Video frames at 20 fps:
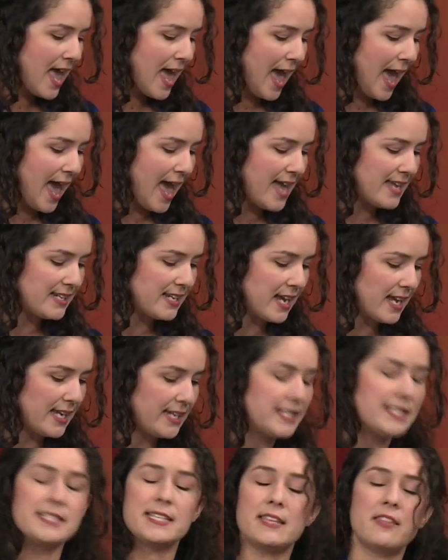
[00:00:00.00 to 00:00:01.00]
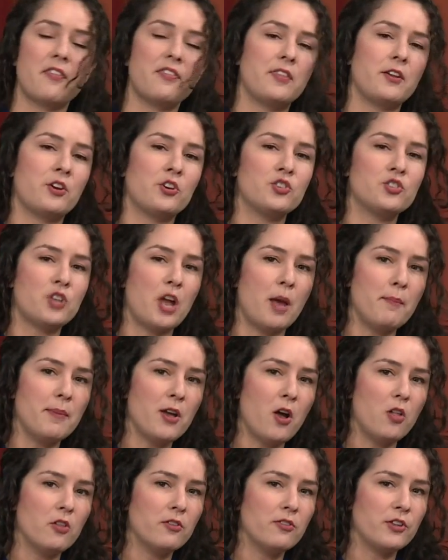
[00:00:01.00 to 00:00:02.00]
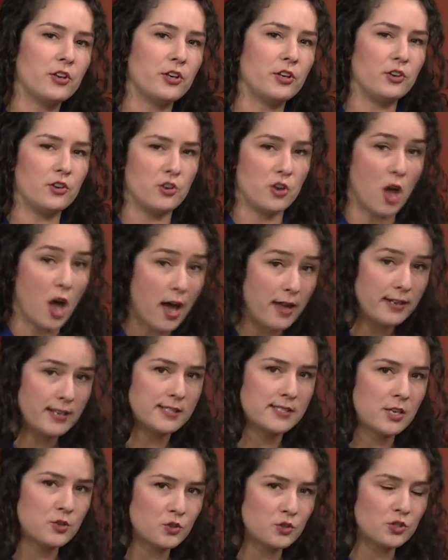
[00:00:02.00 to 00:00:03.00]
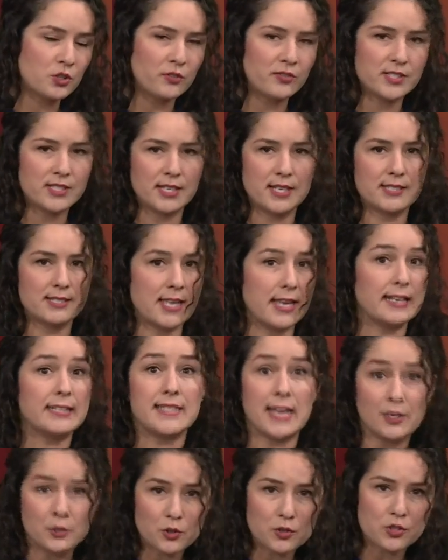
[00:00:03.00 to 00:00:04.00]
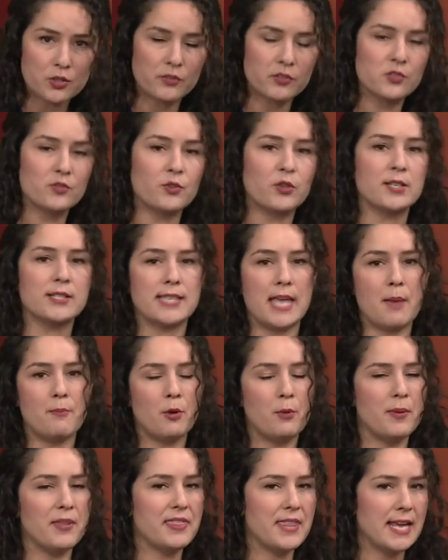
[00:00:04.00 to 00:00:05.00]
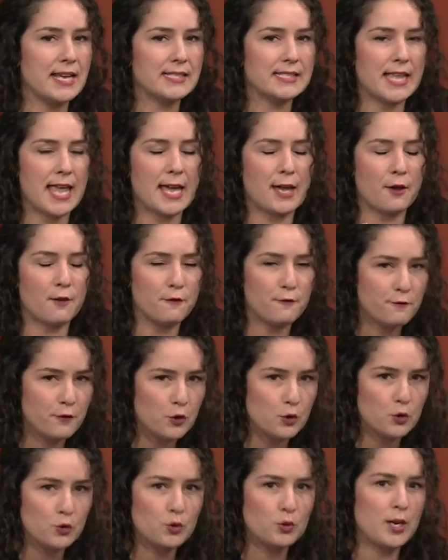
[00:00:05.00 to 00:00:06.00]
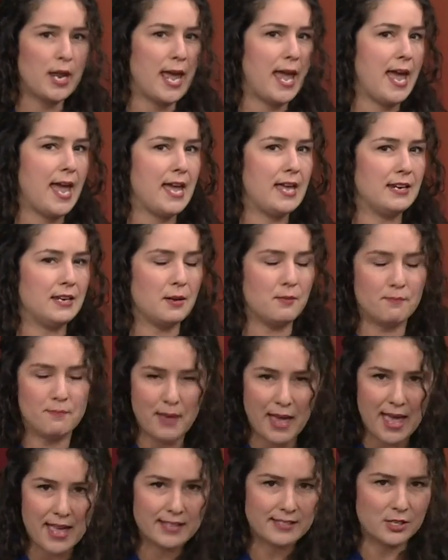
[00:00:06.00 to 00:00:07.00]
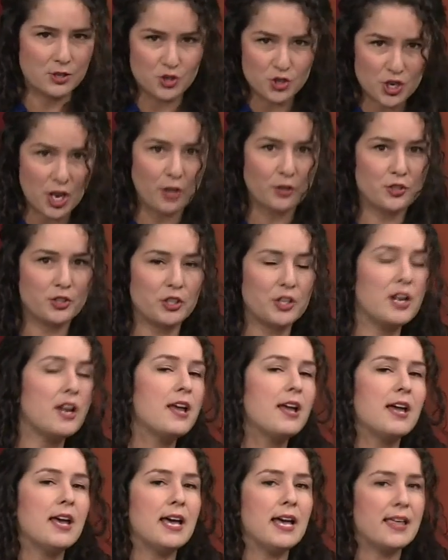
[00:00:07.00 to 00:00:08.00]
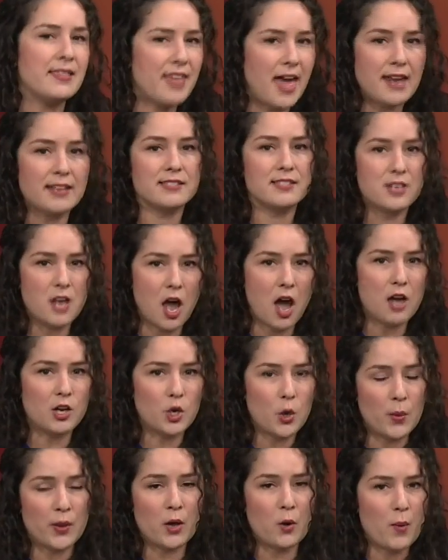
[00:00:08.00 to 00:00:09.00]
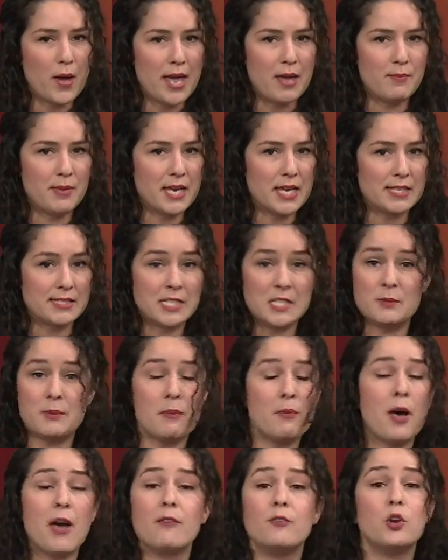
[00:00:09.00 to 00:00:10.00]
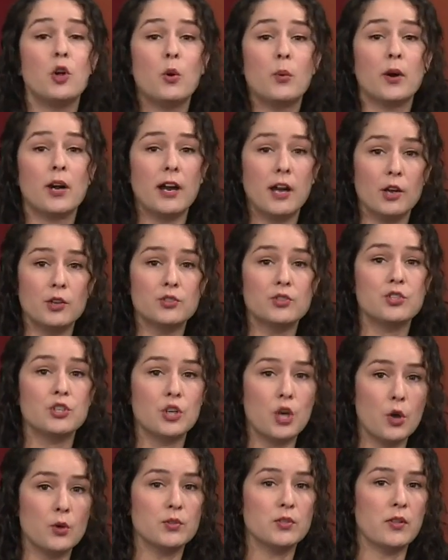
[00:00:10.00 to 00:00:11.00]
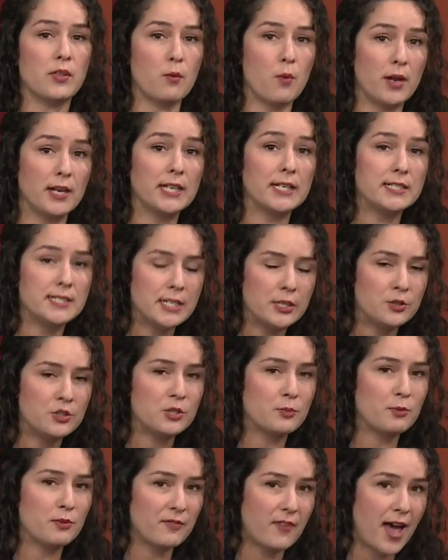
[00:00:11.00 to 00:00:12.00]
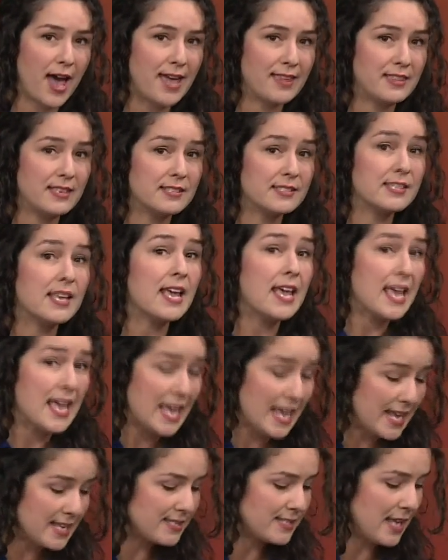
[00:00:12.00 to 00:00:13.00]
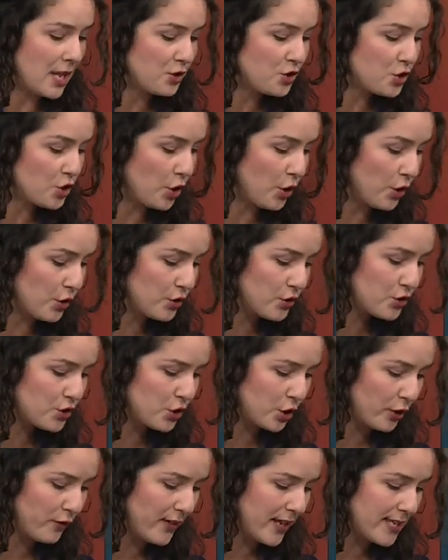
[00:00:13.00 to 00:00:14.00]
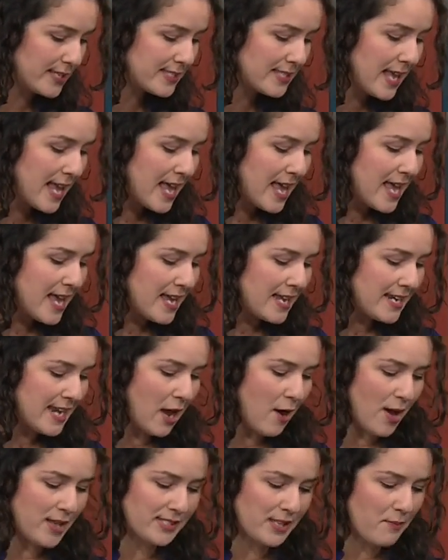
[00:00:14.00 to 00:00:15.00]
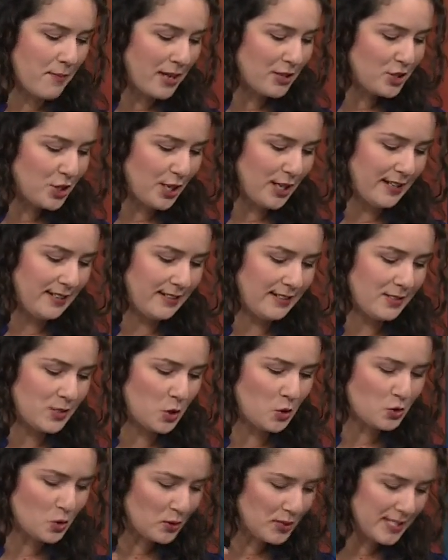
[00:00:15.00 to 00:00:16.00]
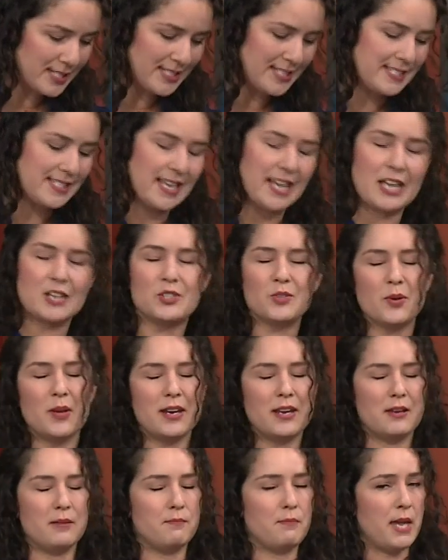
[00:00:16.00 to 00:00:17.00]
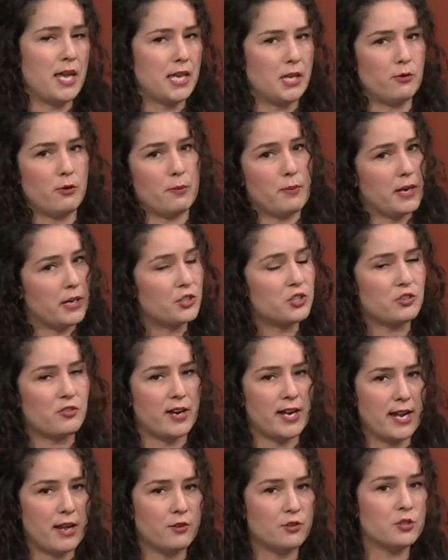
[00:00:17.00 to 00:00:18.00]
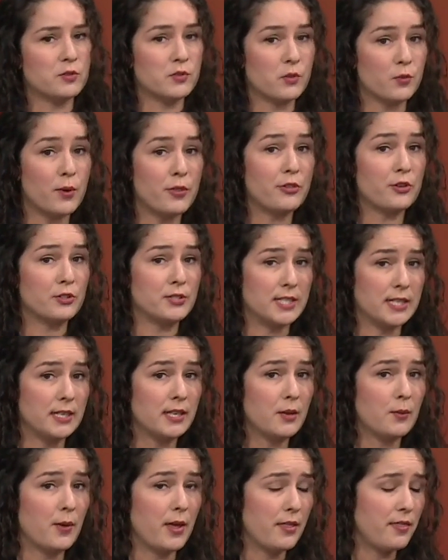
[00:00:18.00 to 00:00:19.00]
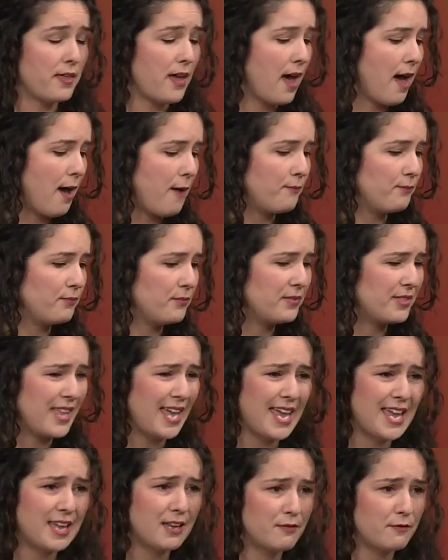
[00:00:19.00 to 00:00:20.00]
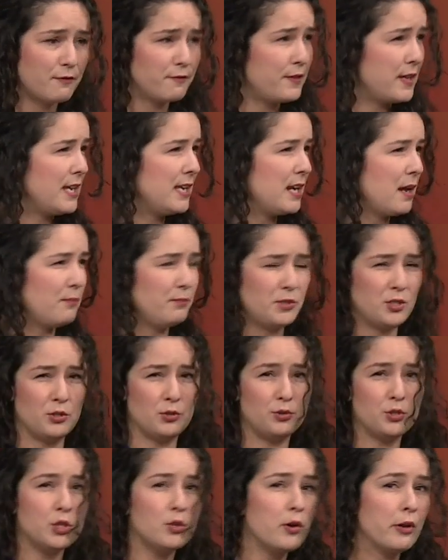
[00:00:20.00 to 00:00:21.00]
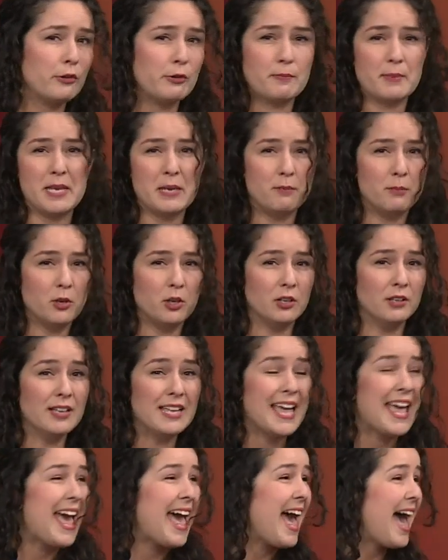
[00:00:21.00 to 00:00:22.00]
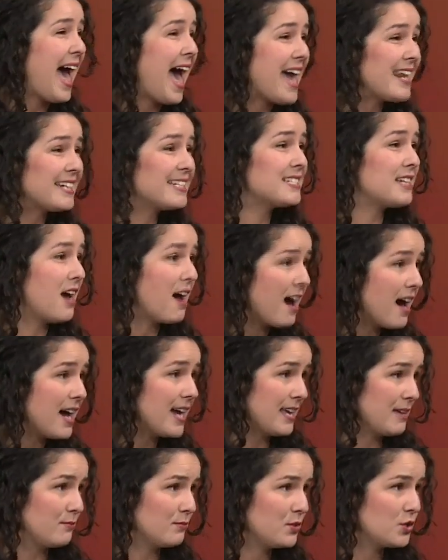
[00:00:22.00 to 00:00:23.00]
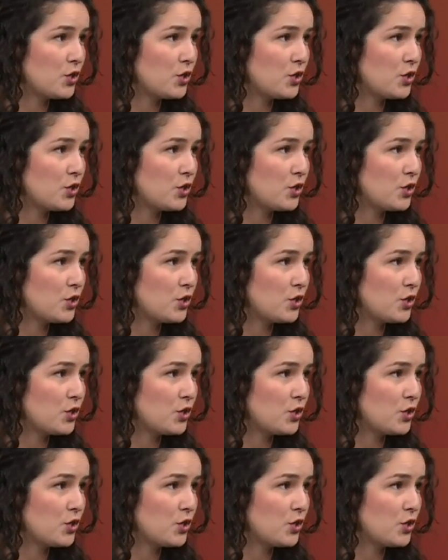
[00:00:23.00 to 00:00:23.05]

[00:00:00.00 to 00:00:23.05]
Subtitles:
And he did say that they're stopping all of their non-essential services, like dental service, for example, but things like food and beds and shelter, that is not going away because these people have nowhere else to go. So they want to continue to provide this essential service. Now, as I mentioned, social distancing, I just want to paint you a picture right now in terms of what they're dealing with. They feed up to 200 people at a time.